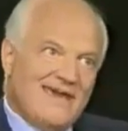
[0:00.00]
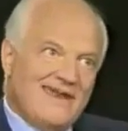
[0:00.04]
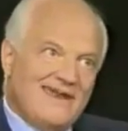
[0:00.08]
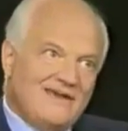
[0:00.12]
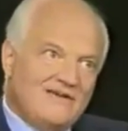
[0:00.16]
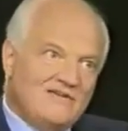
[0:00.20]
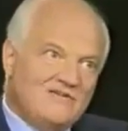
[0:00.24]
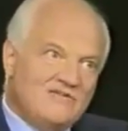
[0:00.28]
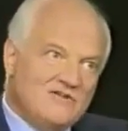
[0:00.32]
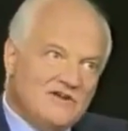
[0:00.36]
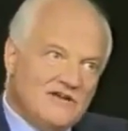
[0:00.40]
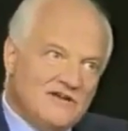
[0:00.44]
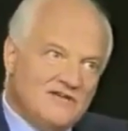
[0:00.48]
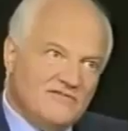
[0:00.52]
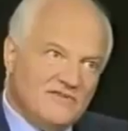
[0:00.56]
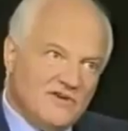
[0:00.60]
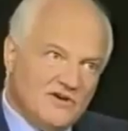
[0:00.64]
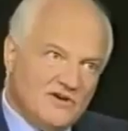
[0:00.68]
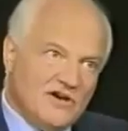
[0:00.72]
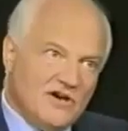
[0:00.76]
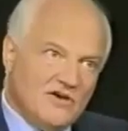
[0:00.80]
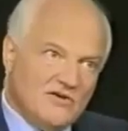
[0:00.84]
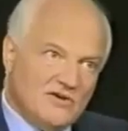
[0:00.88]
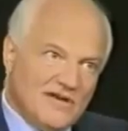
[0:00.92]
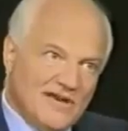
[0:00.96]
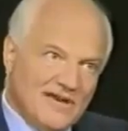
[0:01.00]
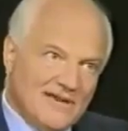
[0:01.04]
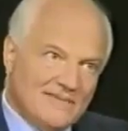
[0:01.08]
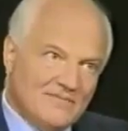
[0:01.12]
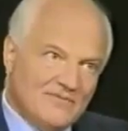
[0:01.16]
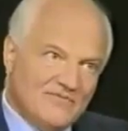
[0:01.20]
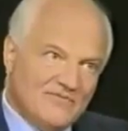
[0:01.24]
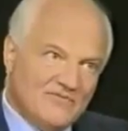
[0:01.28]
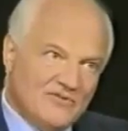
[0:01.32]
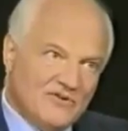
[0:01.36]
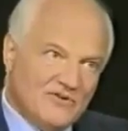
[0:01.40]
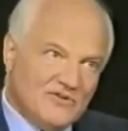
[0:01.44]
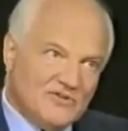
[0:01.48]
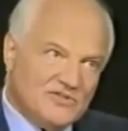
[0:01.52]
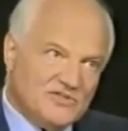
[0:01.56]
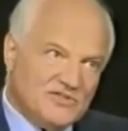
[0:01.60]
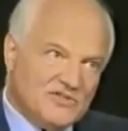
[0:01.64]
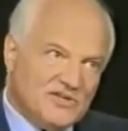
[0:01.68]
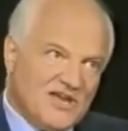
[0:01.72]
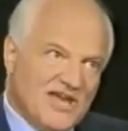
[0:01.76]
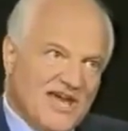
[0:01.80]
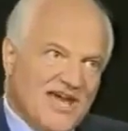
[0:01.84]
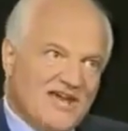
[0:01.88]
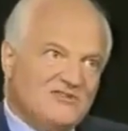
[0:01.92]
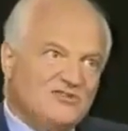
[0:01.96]
getting rid of your own labor
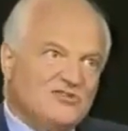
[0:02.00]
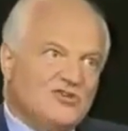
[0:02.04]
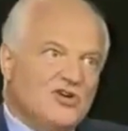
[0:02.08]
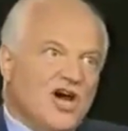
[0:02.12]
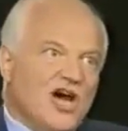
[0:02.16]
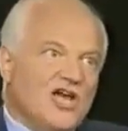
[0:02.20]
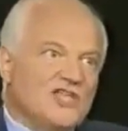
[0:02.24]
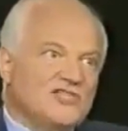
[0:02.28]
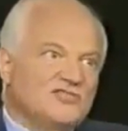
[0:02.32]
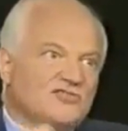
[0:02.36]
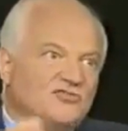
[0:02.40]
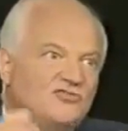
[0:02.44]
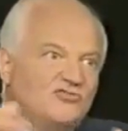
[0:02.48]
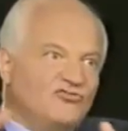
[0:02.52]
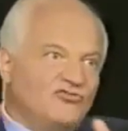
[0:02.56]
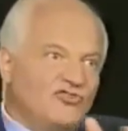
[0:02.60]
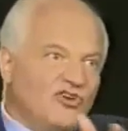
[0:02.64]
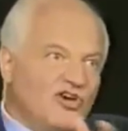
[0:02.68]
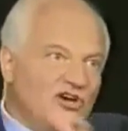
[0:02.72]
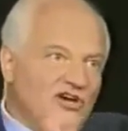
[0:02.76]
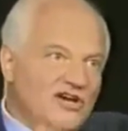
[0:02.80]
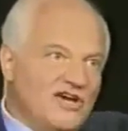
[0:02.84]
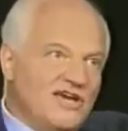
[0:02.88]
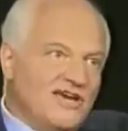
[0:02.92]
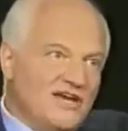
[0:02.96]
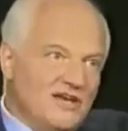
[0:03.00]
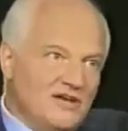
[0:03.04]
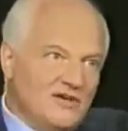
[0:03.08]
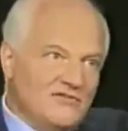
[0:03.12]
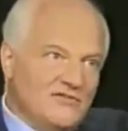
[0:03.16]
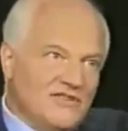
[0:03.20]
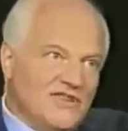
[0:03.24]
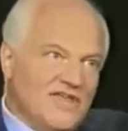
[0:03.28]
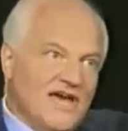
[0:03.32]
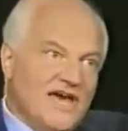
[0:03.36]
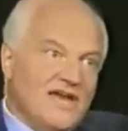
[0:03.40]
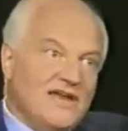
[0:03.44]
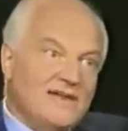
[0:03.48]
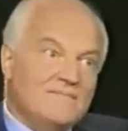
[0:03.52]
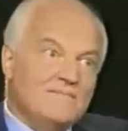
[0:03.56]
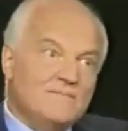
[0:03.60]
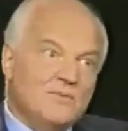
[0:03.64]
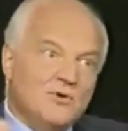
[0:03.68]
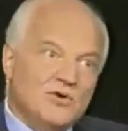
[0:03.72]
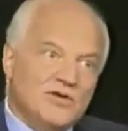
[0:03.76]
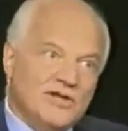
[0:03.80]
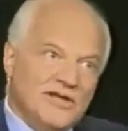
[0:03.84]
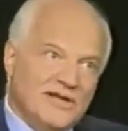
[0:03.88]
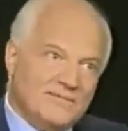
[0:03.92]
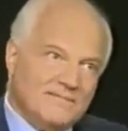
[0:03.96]
force, transferring it over there and
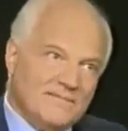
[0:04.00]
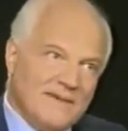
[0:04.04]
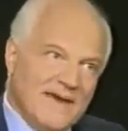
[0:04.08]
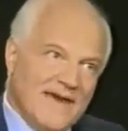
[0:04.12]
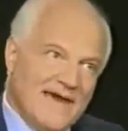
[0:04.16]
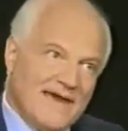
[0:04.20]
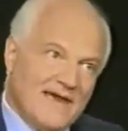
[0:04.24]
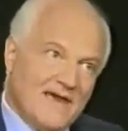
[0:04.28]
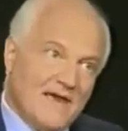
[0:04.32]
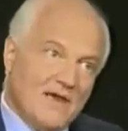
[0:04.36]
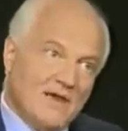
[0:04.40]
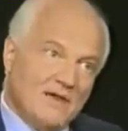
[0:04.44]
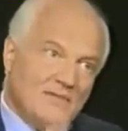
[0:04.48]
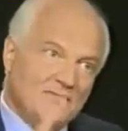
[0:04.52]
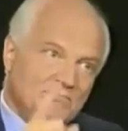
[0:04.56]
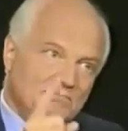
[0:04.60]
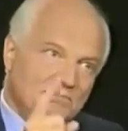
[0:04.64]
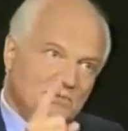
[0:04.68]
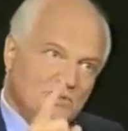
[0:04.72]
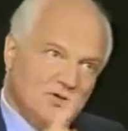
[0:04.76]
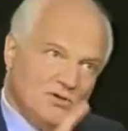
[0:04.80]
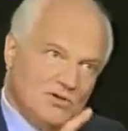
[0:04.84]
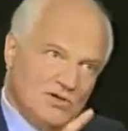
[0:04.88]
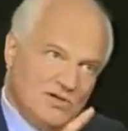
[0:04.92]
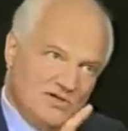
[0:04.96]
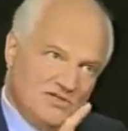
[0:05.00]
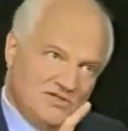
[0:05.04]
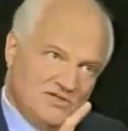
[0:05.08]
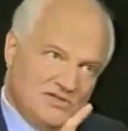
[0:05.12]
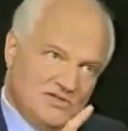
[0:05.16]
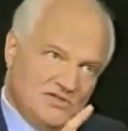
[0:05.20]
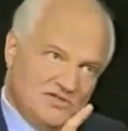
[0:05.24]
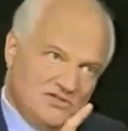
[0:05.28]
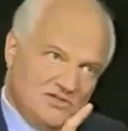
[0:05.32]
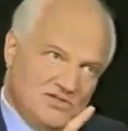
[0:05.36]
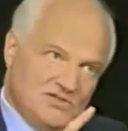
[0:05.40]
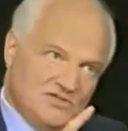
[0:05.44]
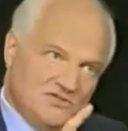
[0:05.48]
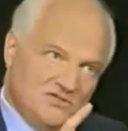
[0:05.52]
importing it back, purely so